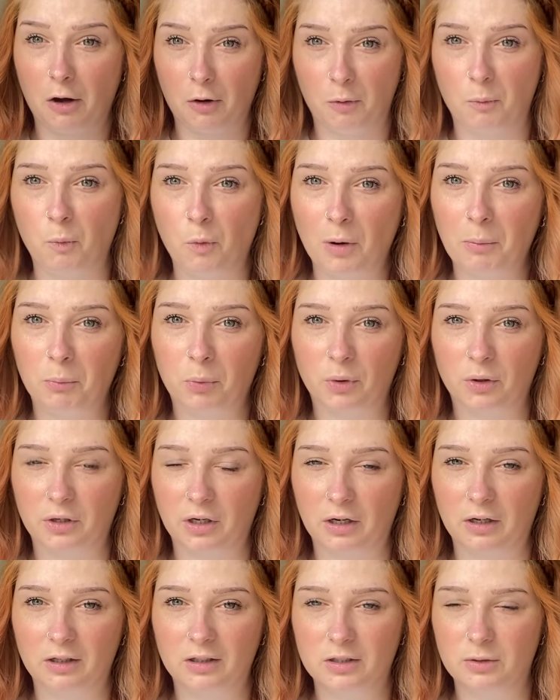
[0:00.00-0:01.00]
one
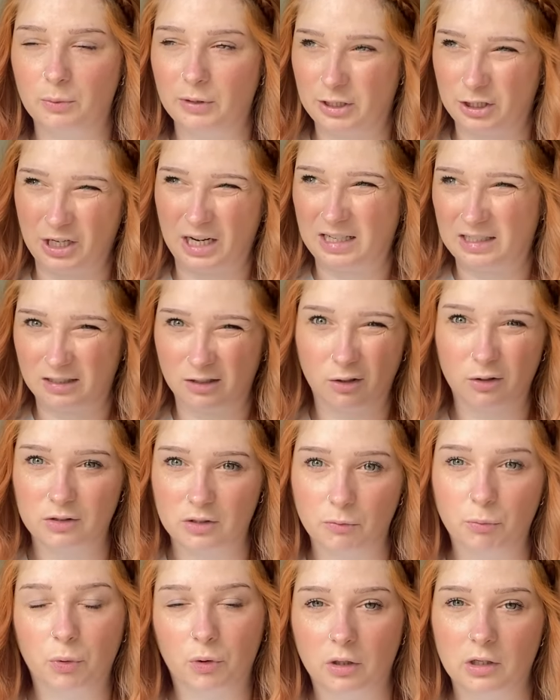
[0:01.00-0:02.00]
product which has lots
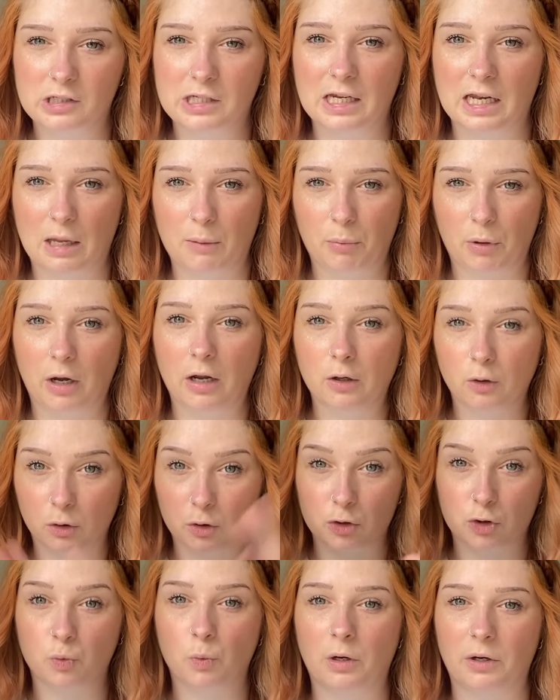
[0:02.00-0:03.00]
of products in it but I
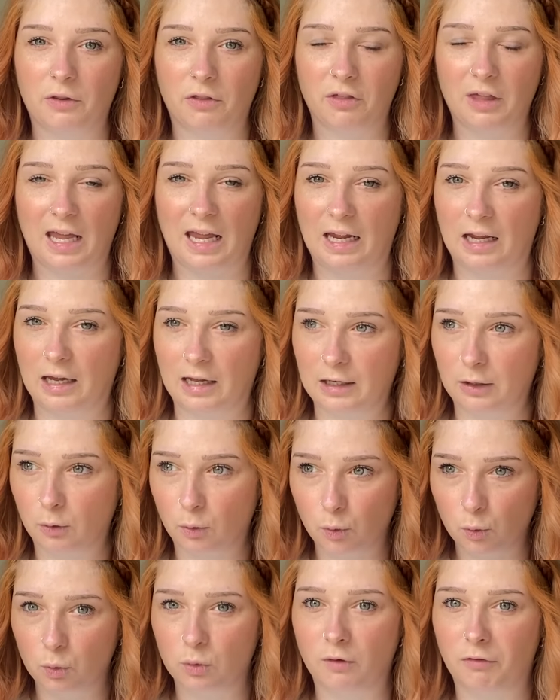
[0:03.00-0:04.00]
launched one thing and
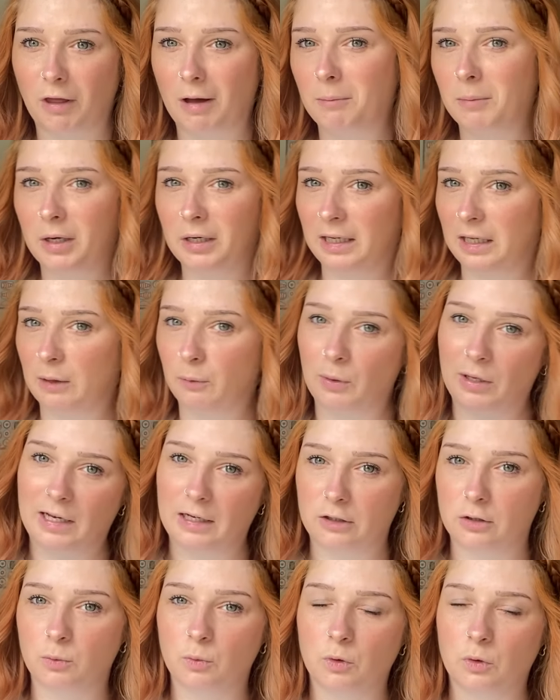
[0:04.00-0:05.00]
all of that money
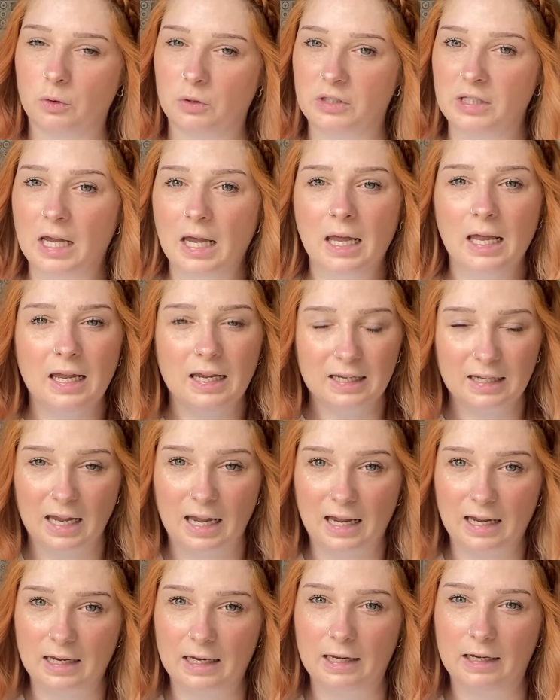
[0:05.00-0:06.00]
went towards
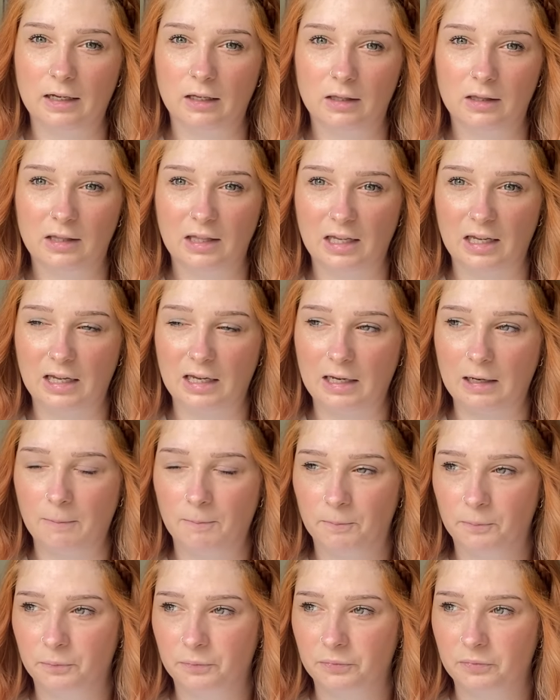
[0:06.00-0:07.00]
getting the
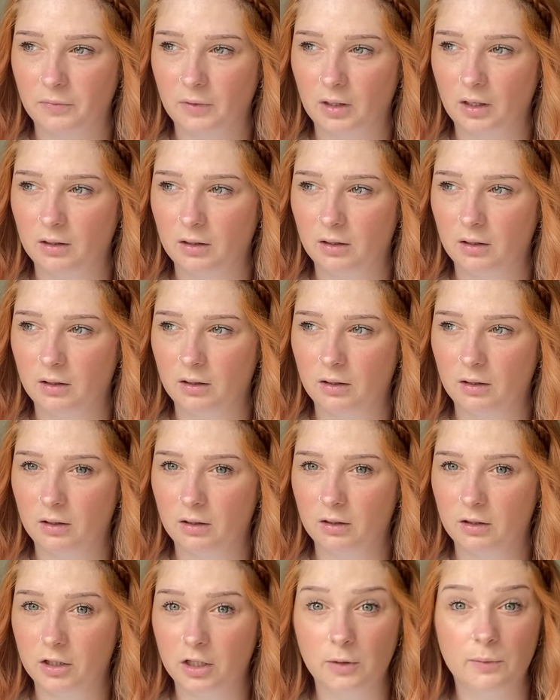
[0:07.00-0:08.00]

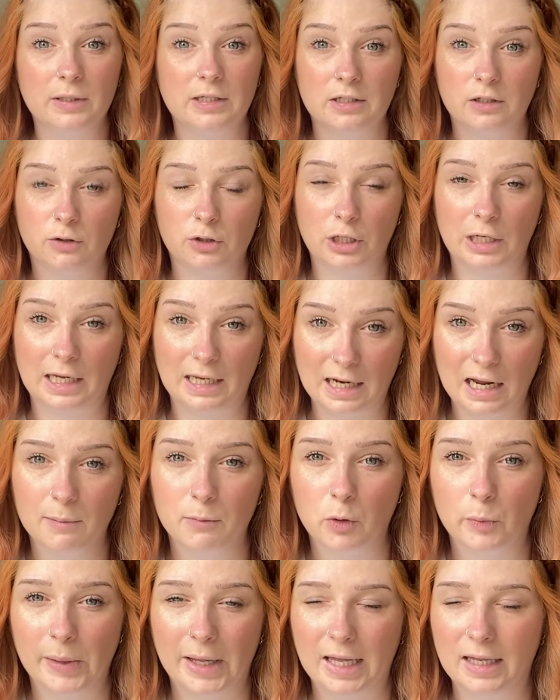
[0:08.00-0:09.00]
cutie sushi
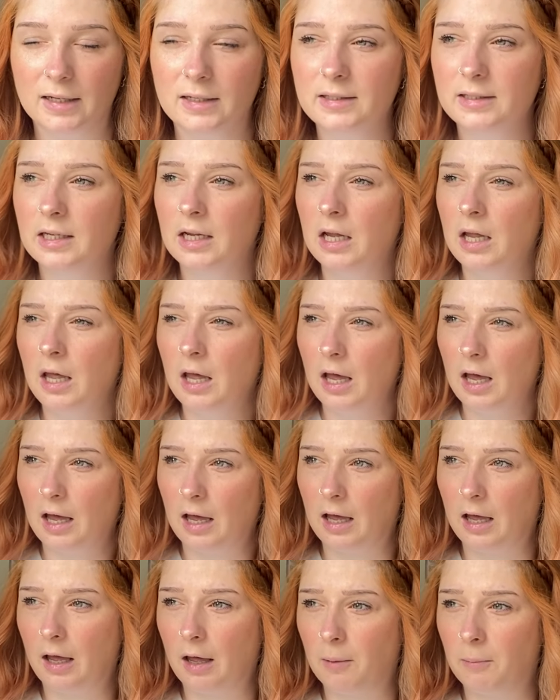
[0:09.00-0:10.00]
enamel pins
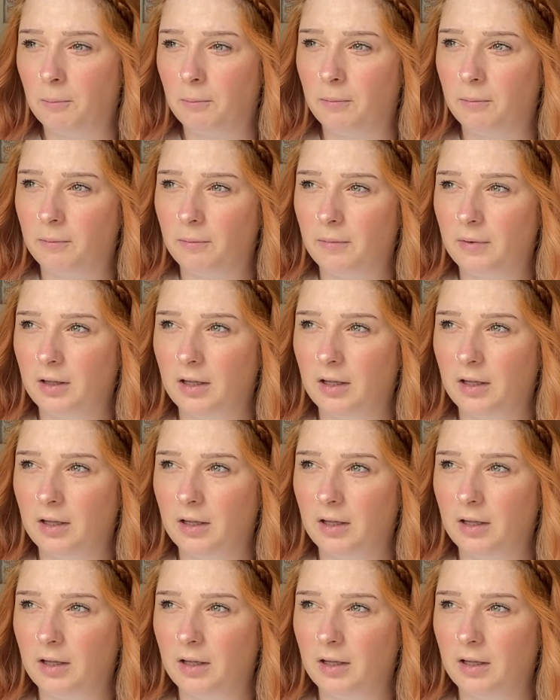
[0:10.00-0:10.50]
um,